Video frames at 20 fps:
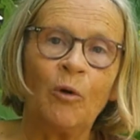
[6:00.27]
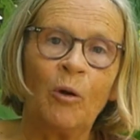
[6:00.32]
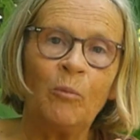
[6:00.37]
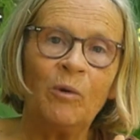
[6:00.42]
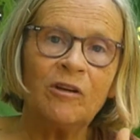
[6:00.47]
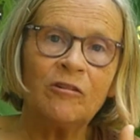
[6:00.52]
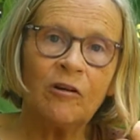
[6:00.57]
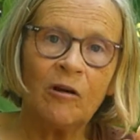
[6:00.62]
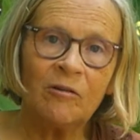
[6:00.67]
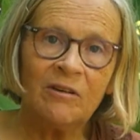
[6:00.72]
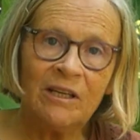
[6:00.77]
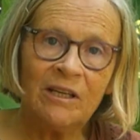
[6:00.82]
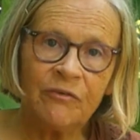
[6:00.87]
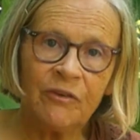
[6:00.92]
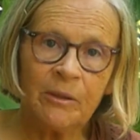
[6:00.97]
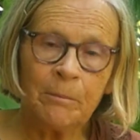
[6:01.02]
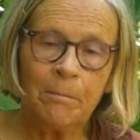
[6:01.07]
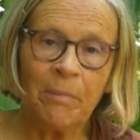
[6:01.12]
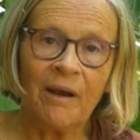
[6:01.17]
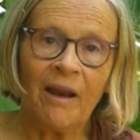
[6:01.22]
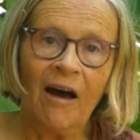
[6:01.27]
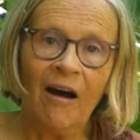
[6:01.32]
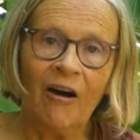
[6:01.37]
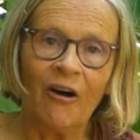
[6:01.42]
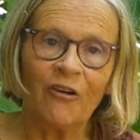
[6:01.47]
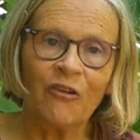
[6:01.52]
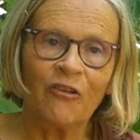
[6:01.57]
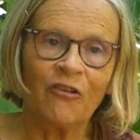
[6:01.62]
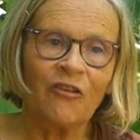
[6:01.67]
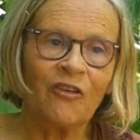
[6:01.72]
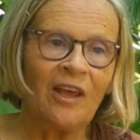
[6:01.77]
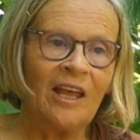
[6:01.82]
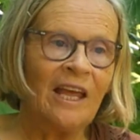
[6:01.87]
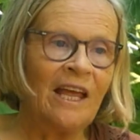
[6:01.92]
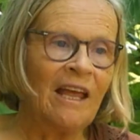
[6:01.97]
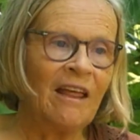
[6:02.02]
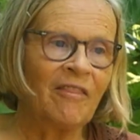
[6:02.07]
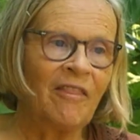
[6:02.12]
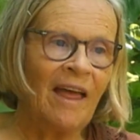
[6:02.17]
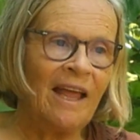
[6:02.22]
when we grow living plants,
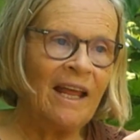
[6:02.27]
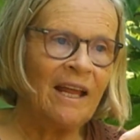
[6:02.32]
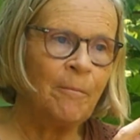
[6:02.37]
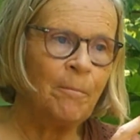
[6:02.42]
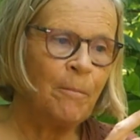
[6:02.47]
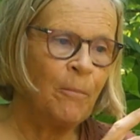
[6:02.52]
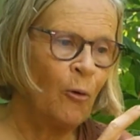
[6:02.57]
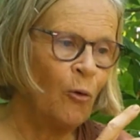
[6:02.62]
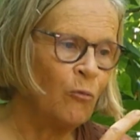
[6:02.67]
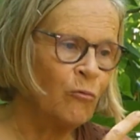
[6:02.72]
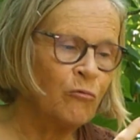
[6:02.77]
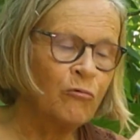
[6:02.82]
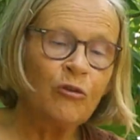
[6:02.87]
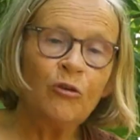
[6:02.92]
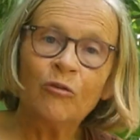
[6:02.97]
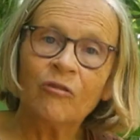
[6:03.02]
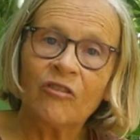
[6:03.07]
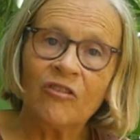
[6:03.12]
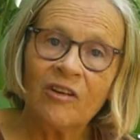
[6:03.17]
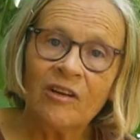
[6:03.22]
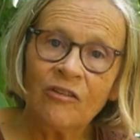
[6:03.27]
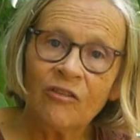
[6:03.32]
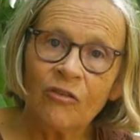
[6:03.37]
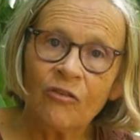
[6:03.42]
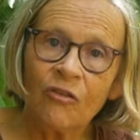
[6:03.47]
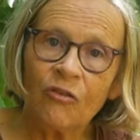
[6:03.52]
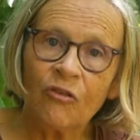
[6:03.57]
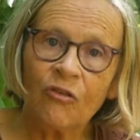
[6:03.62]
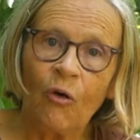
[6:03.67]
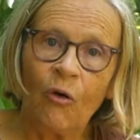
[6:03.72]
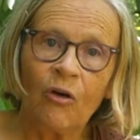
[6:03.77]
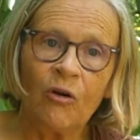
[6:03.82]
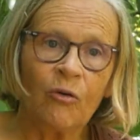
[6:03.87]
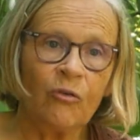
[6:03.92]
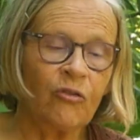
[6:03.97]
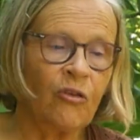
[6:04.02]
they put roots into the soil,